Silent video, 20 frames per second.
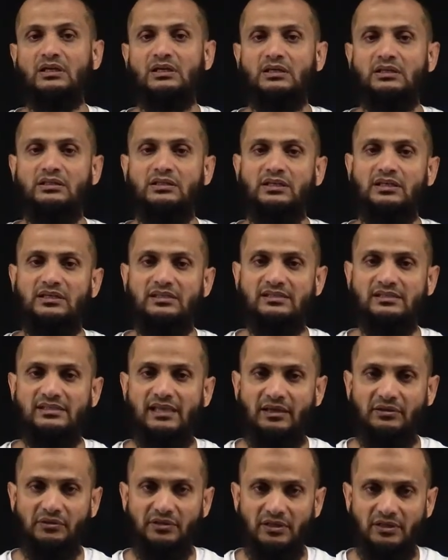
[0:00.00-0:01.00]
the
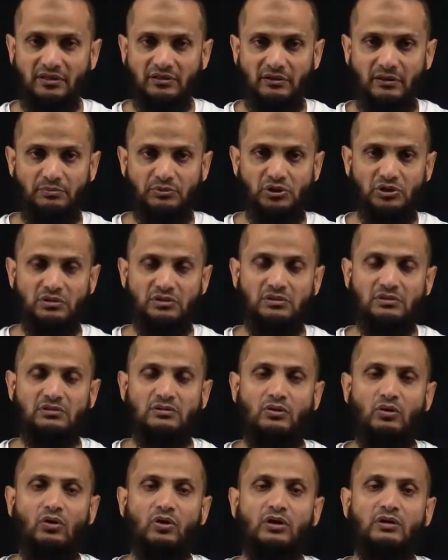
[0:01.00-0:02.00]
standard encryption
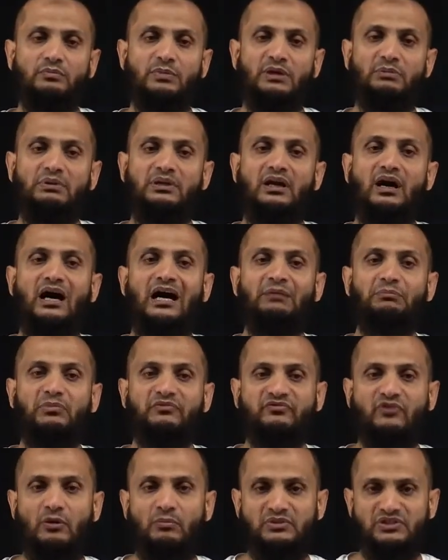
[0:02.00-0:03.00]
or maybe high
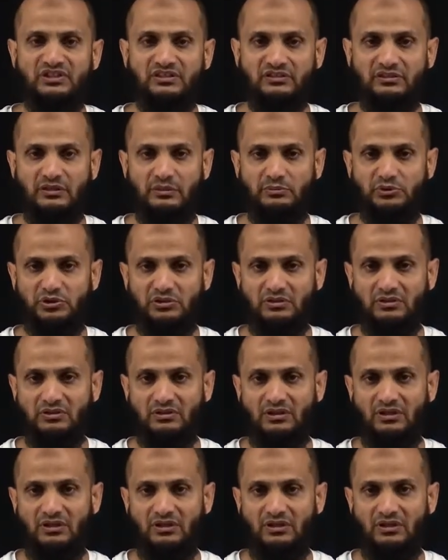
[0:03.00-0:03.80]
performance encryption.